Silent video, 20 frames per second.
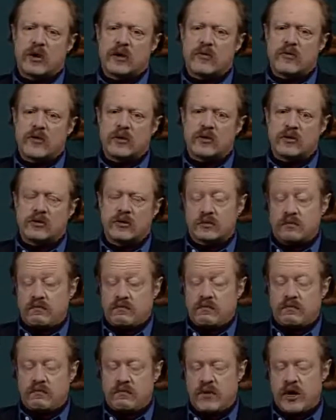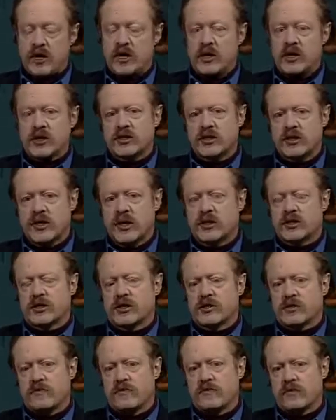of those many
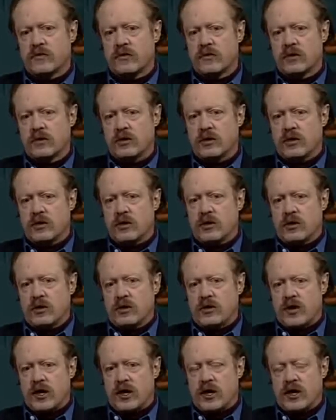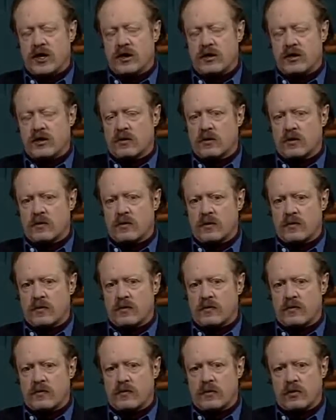insects that
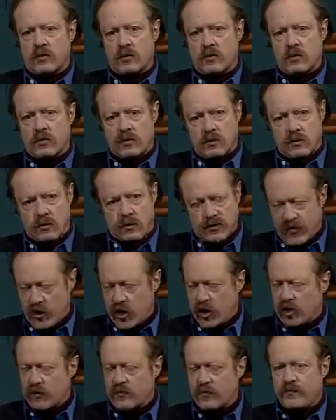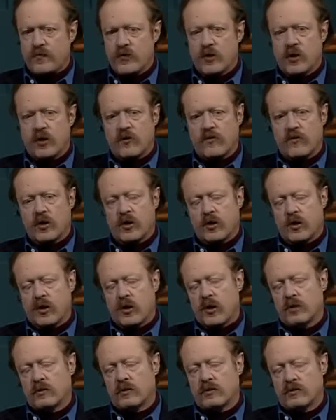develop over a
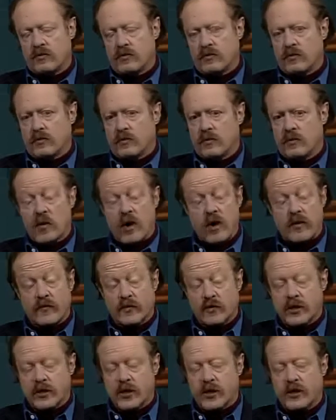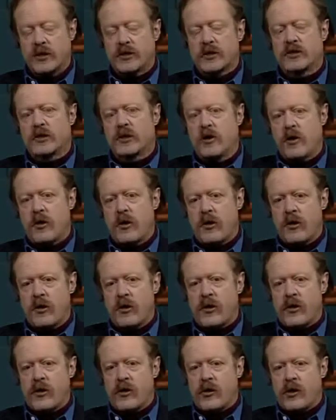long larval stage,
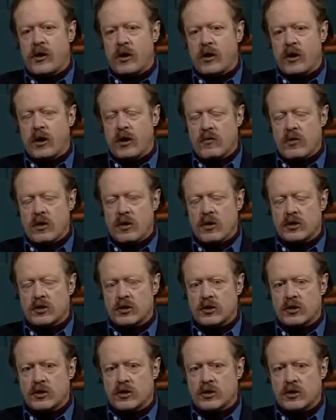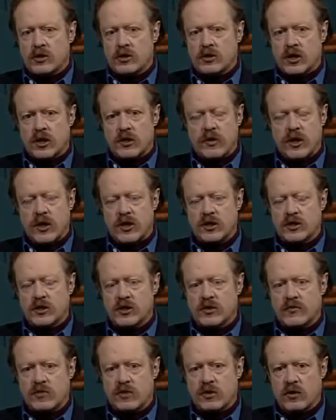emerge, in some
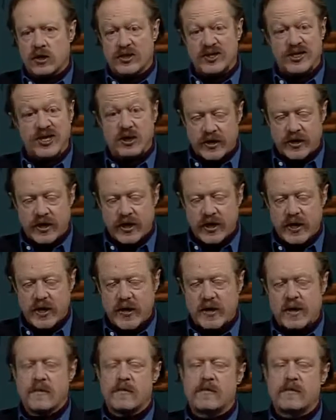cases for a single day,